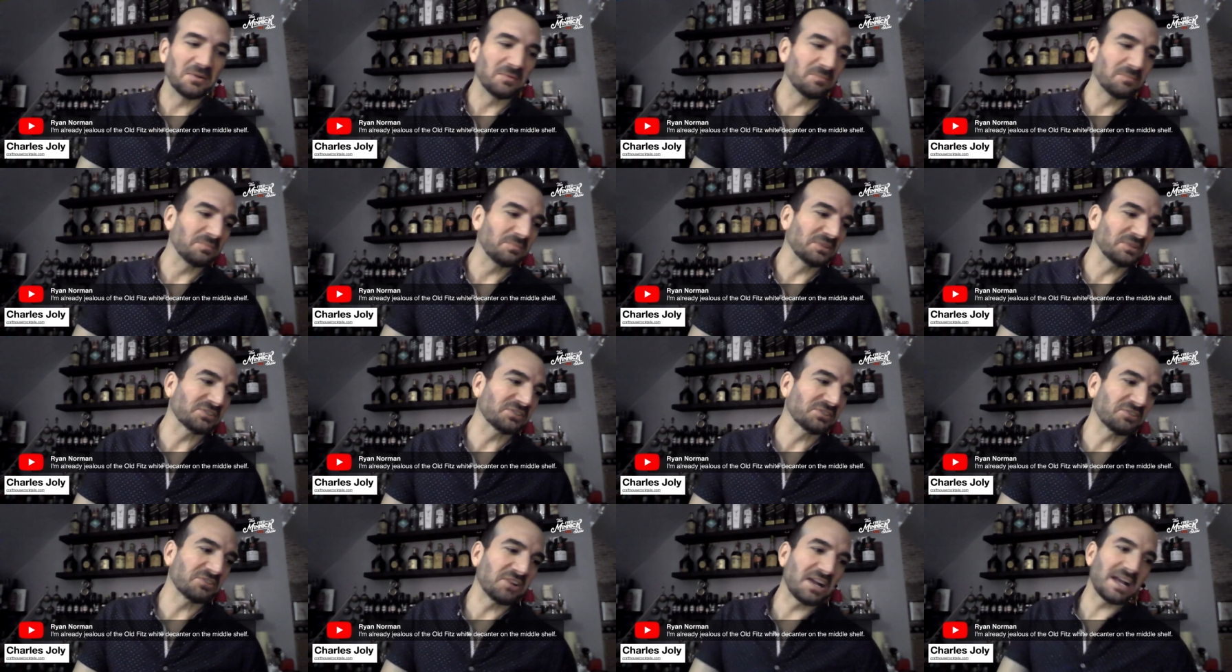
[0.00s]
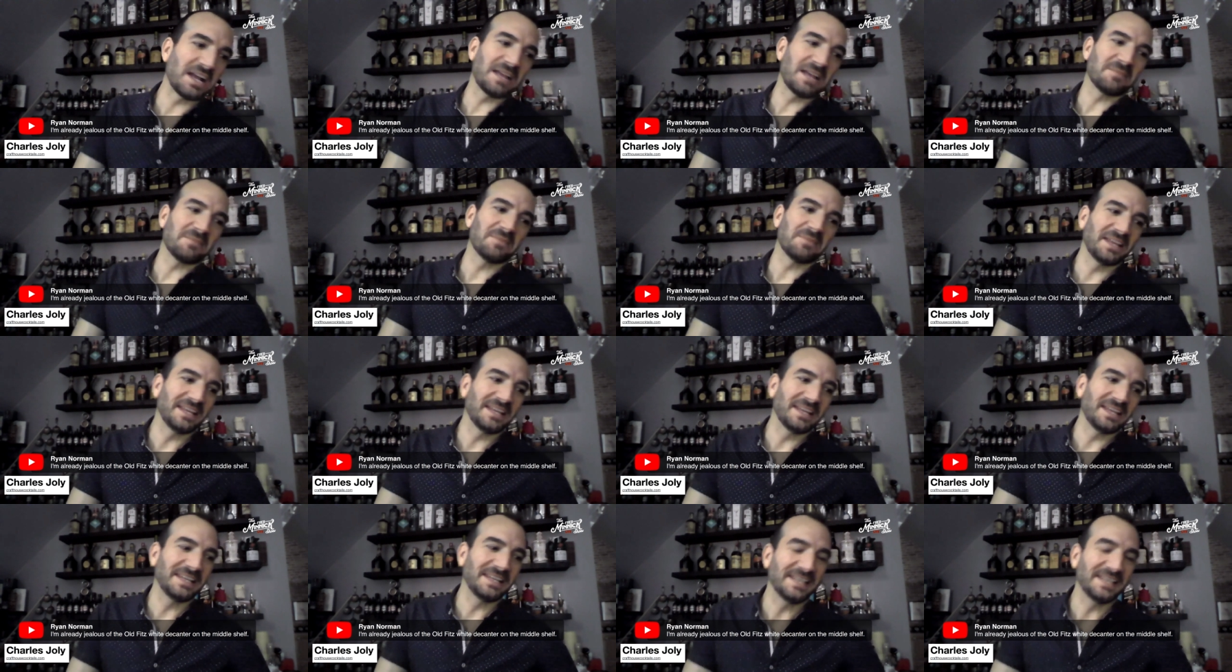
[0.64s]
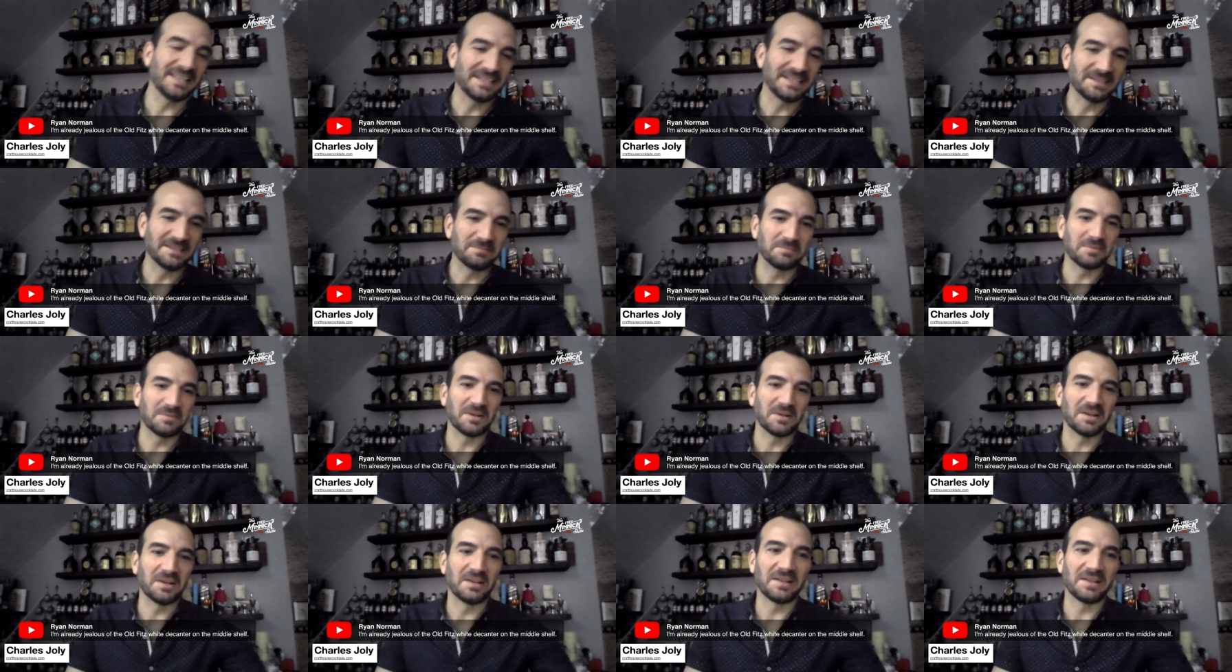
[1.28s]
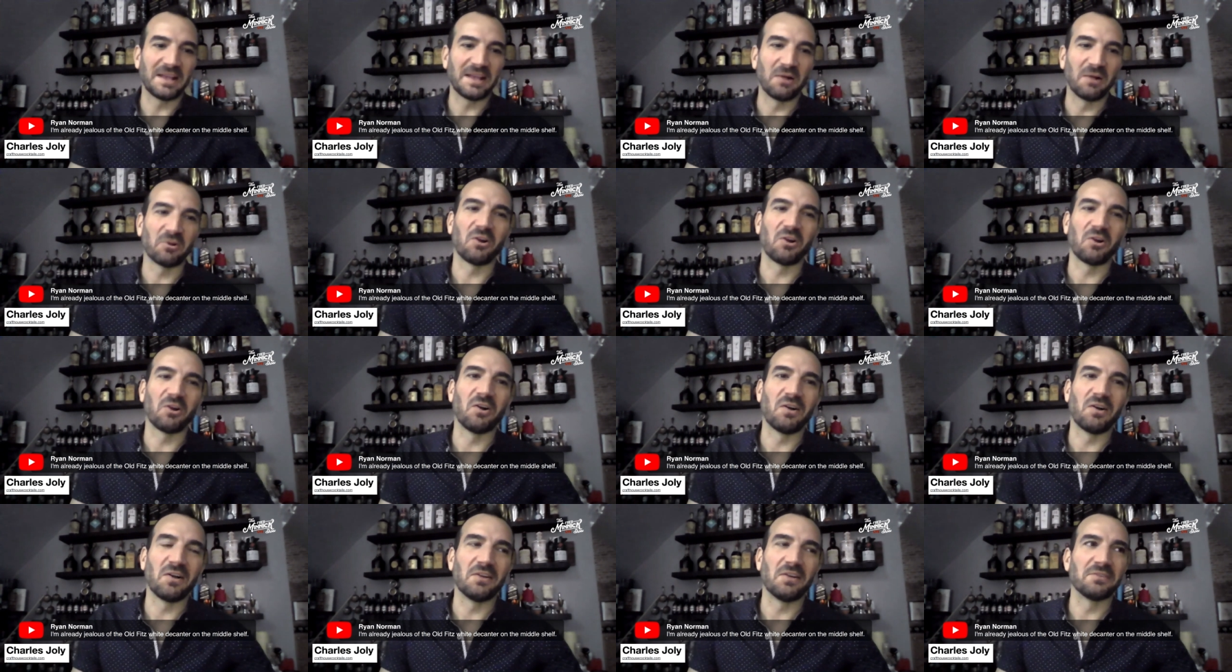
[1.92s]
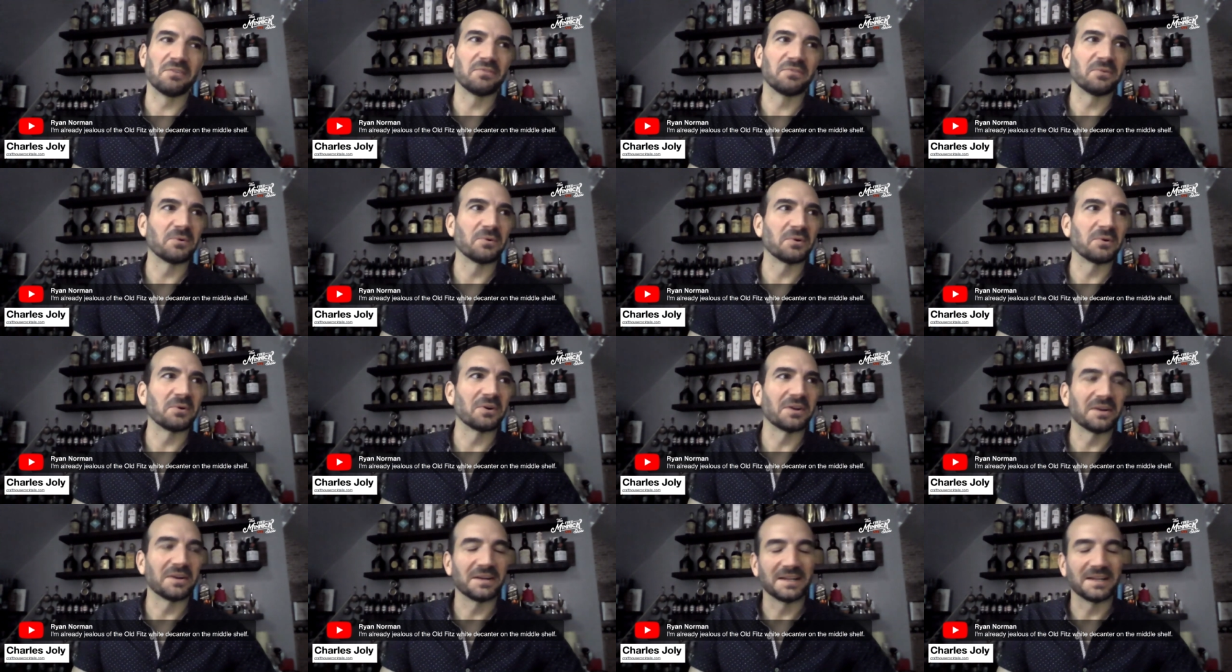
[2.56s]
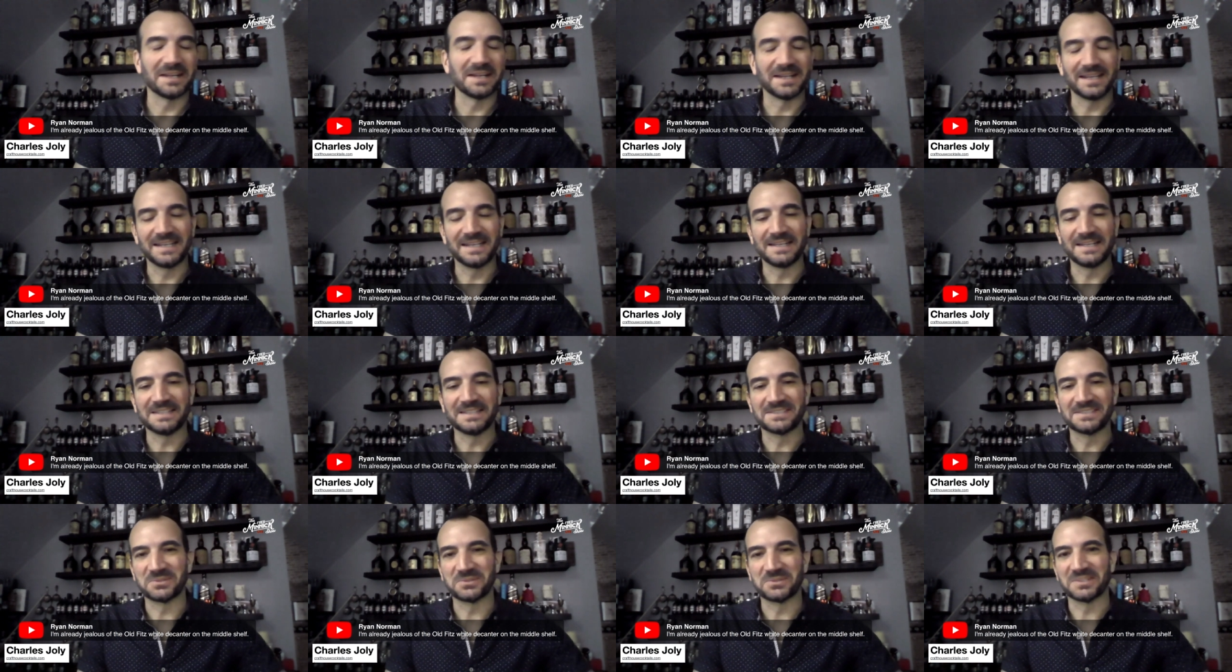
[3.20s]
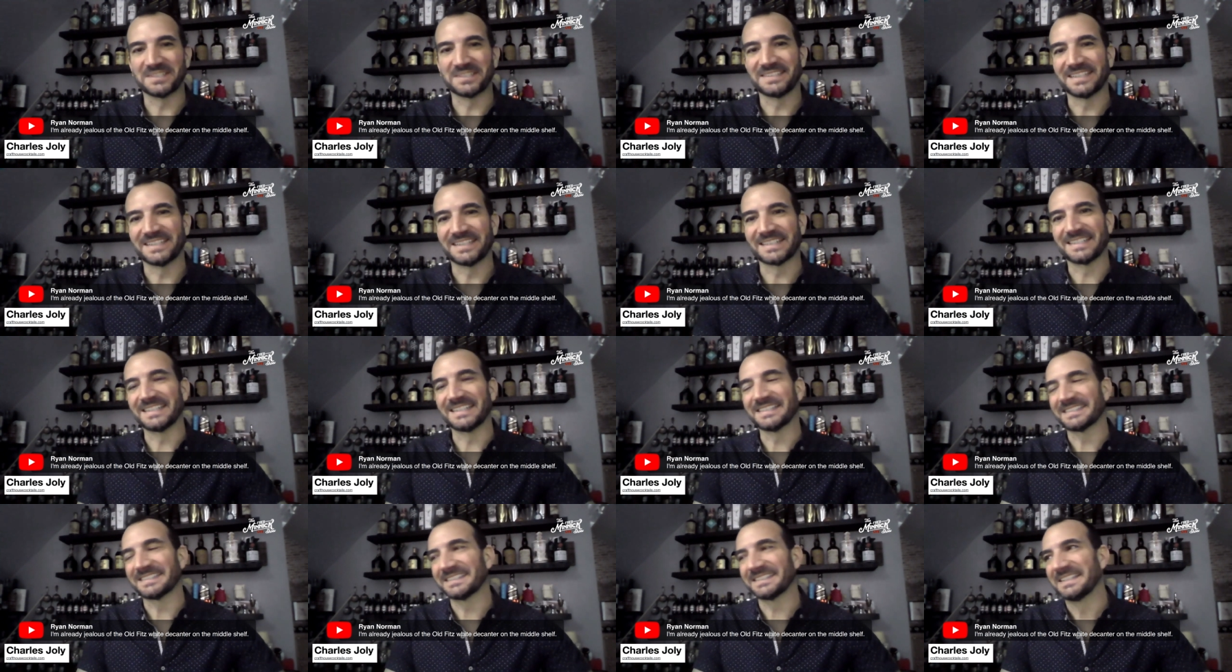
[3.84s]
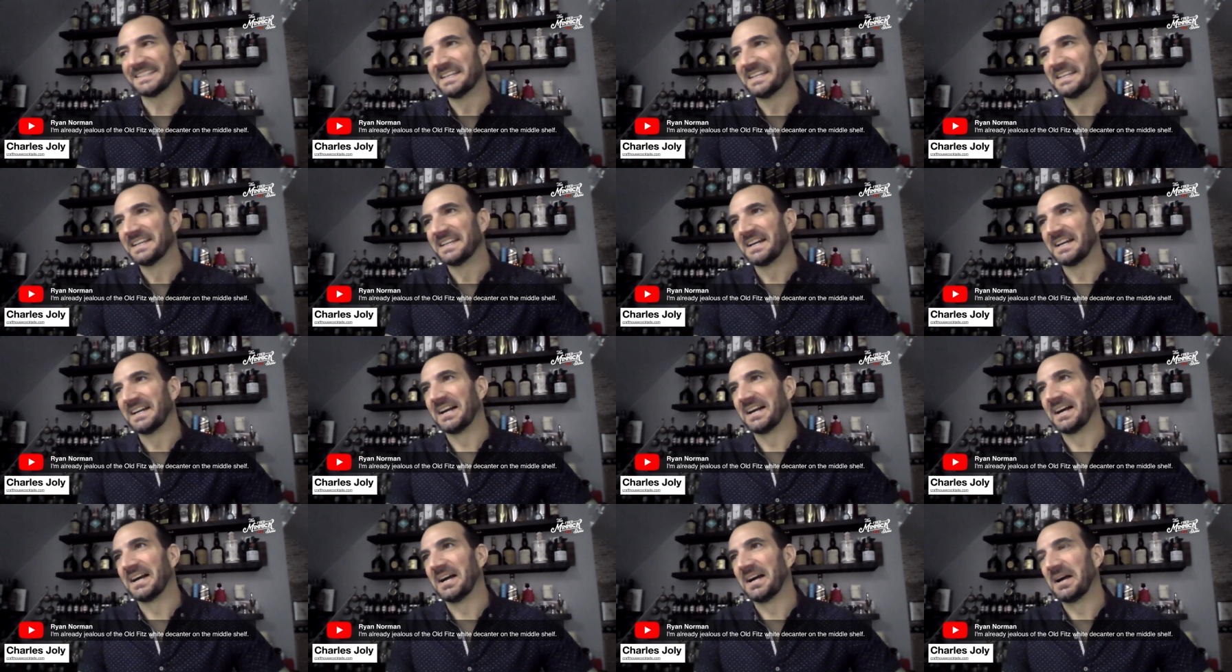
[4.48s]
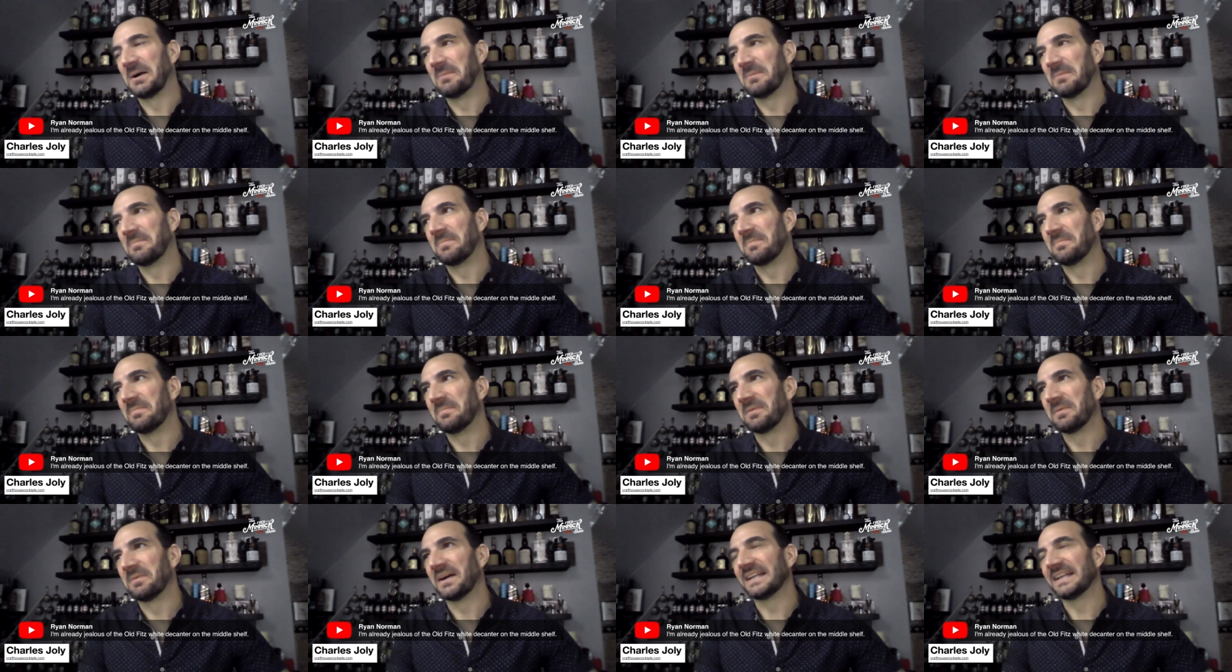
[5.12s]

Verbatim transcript: prescribe any alcohol for any sort of sickness. That's